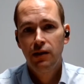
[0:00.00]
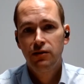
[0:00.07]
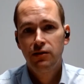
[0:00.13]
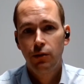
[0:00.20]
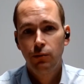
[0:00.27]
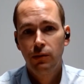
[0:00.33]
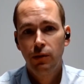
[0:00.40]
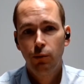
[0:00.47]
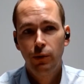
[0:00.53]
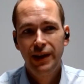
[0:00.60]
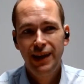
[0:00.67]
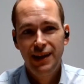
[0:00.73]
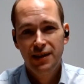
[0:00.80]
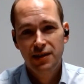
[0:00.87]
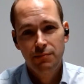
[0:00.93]
So we
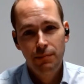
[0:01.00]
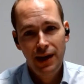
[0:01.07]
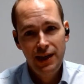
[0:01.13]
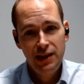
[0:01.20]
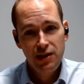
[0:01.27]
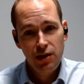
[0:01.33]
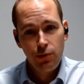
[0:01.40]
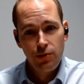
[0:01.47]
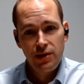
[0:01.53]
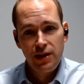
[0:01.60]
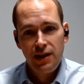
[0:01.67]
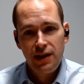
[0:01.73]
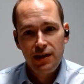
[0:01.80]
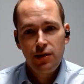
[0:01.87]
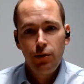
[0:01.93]
need as many tools
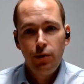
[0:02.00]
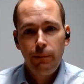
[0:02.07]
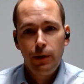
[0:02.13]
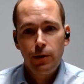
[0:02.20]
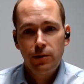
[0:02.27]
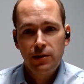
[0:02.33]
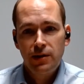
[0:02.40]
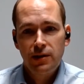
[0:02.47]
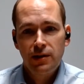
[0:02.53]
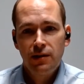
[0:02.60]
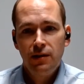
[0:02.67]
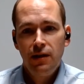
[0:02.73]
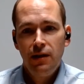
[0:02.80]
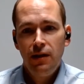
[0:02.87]
in our toolbox